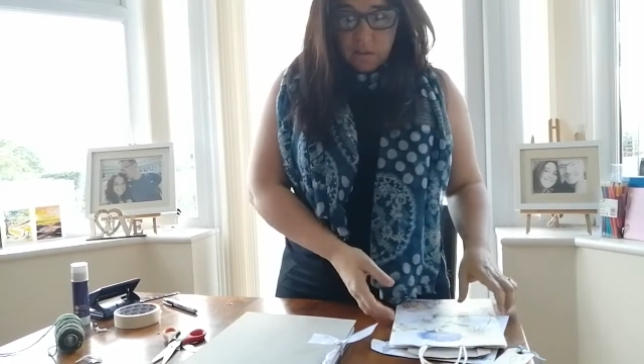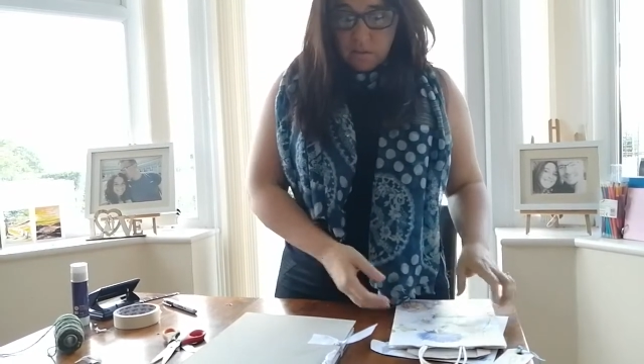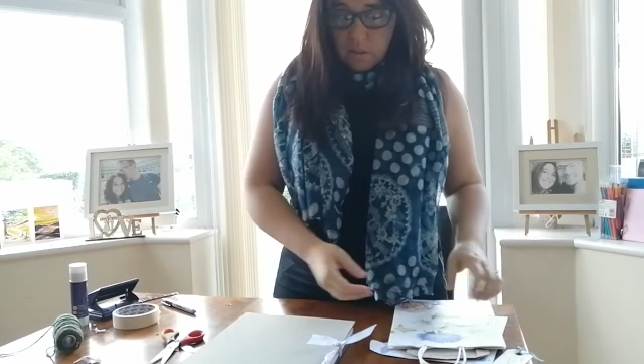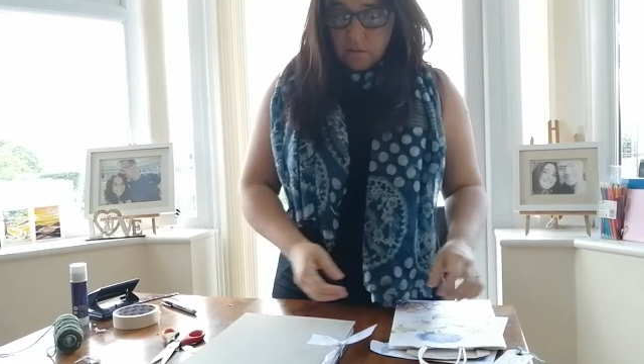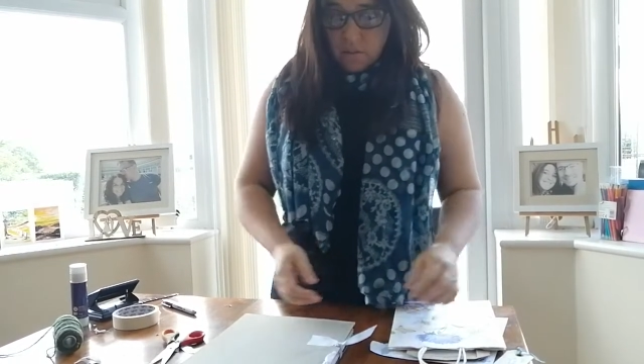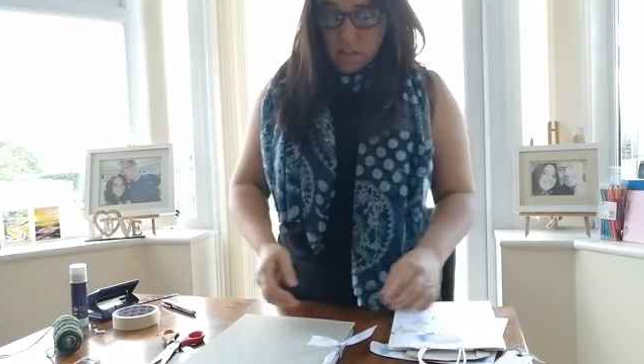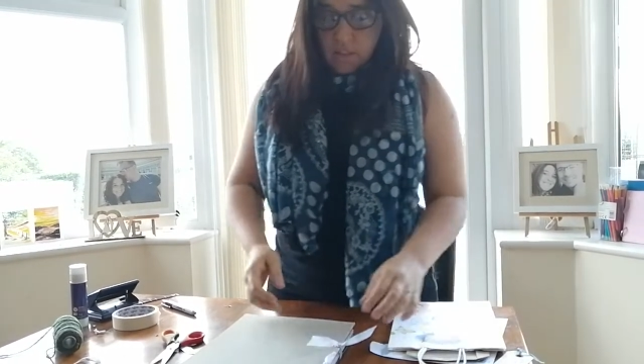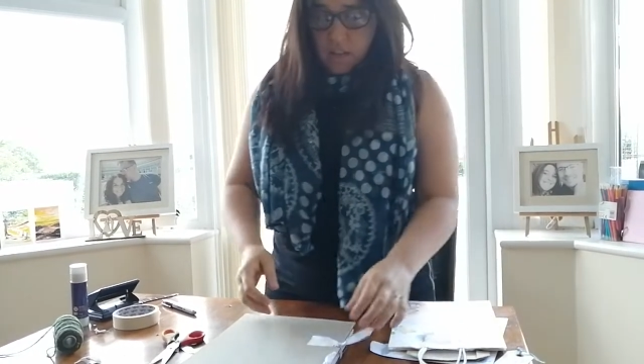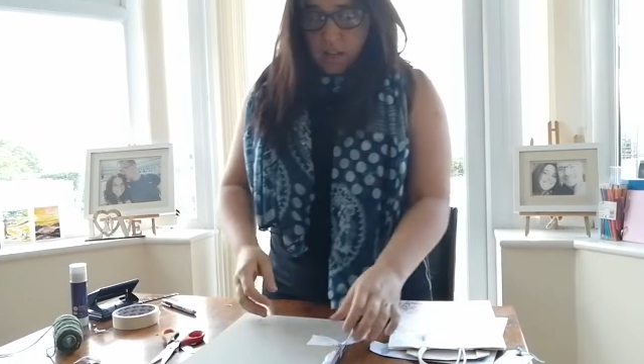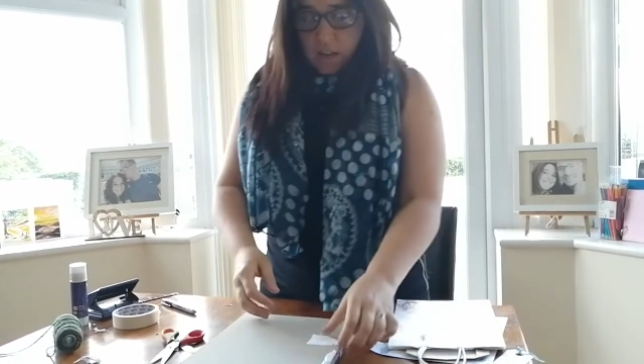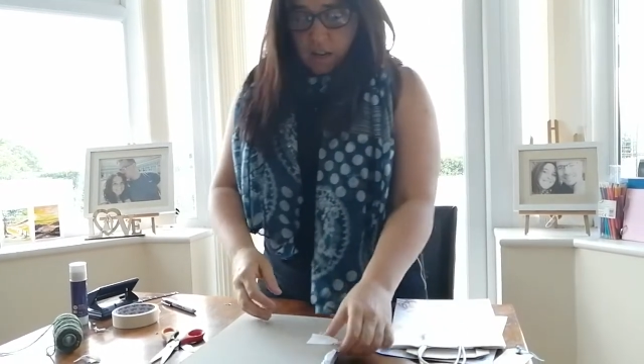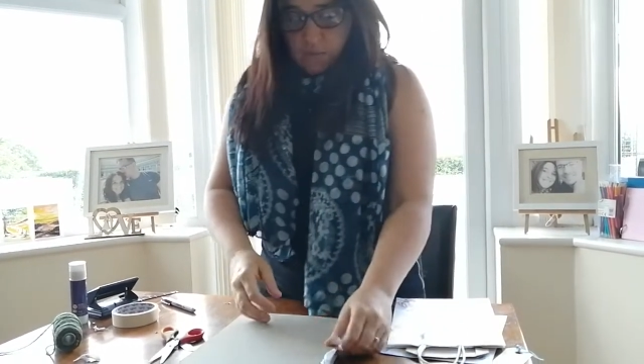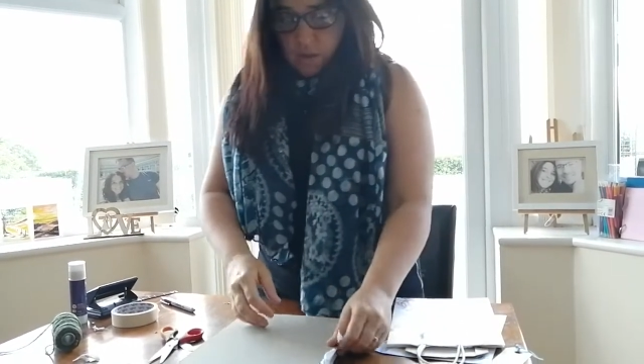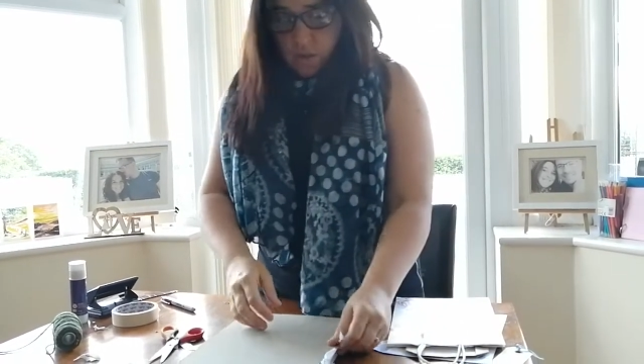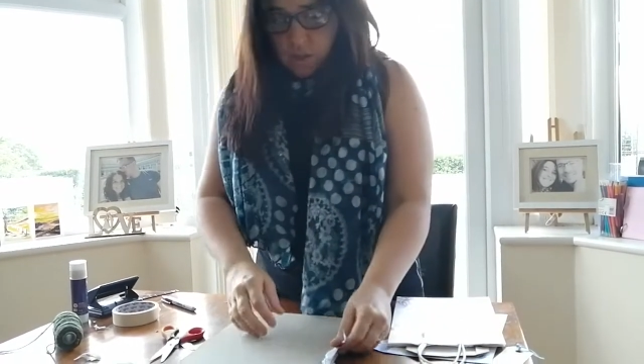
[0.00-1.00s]
It's not to say you
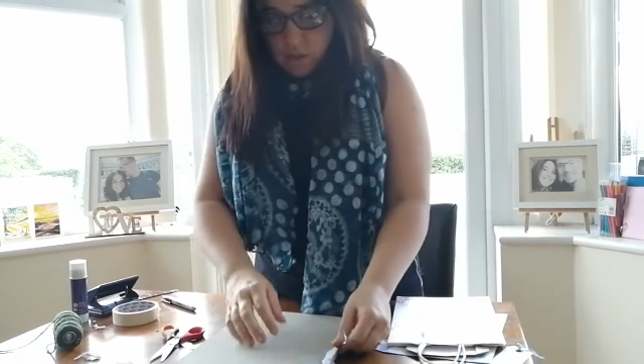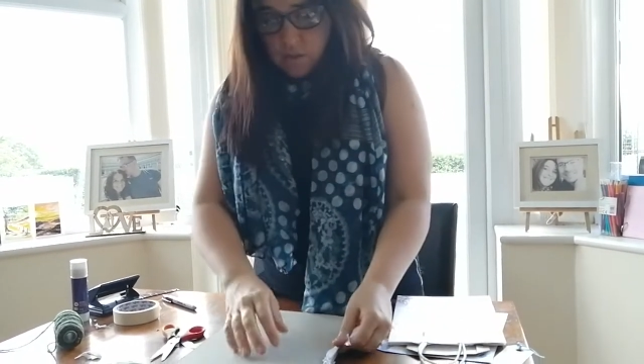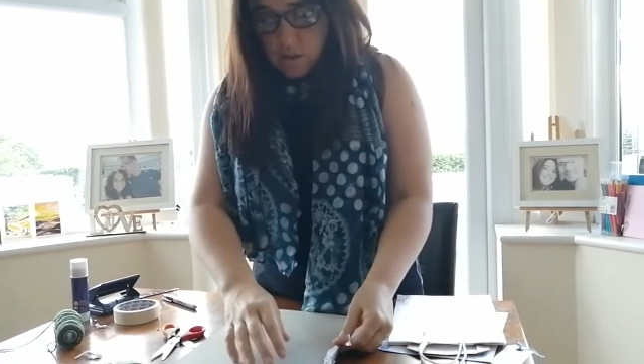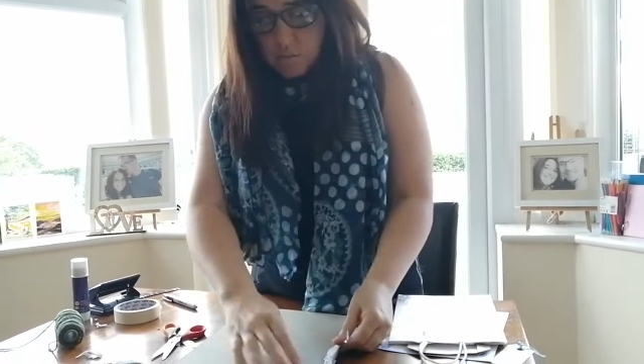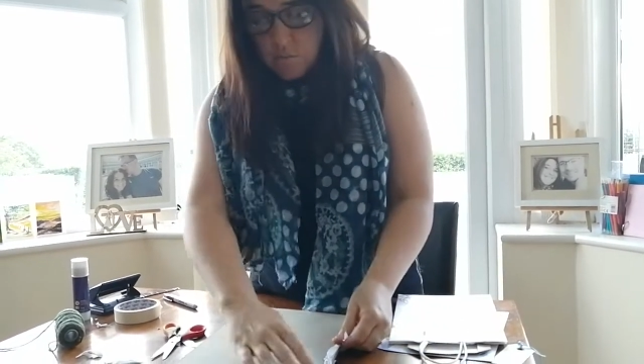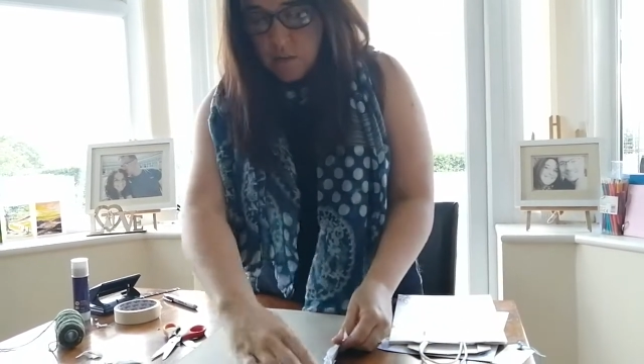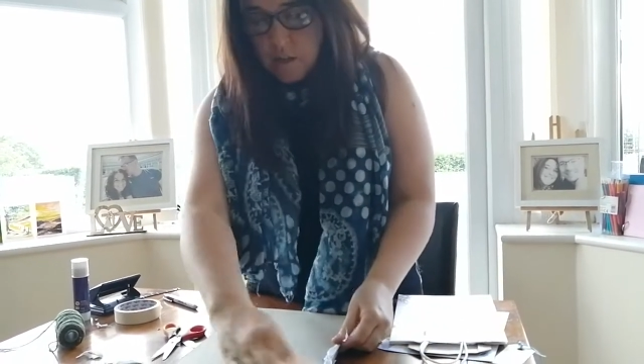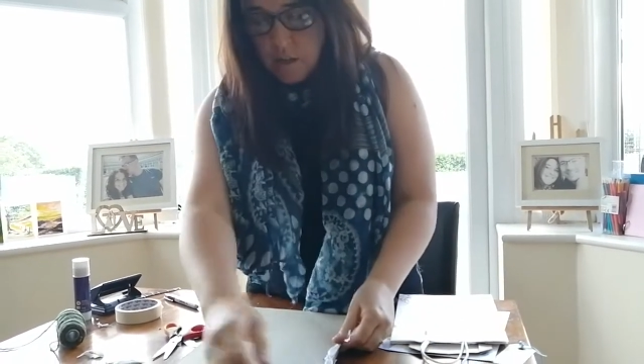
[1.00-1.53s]
have to use them,